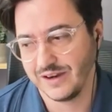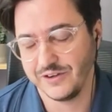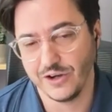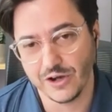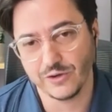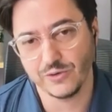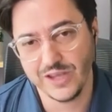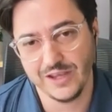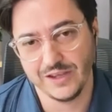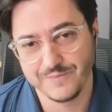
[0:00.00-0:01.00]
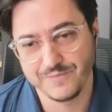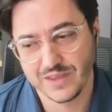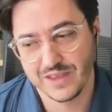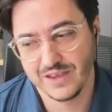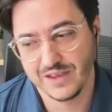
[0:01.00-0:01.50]
are not okay,
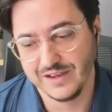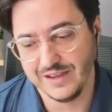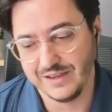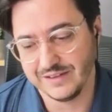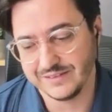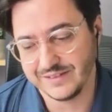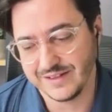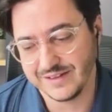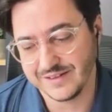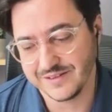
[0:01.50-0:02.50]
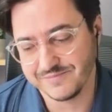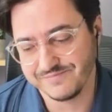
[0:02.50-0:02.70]
and um,